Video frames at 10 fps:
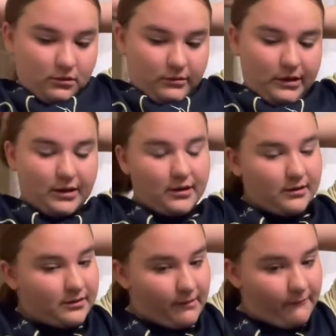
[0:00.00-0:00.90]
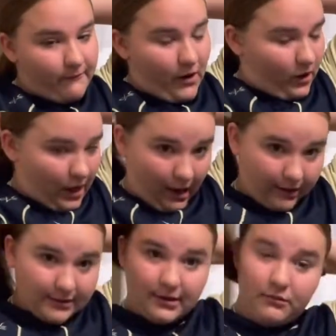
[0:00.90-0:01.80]
because I'm very
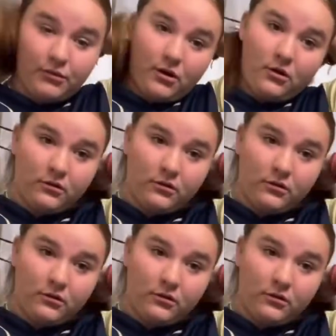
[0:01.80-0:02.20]
accident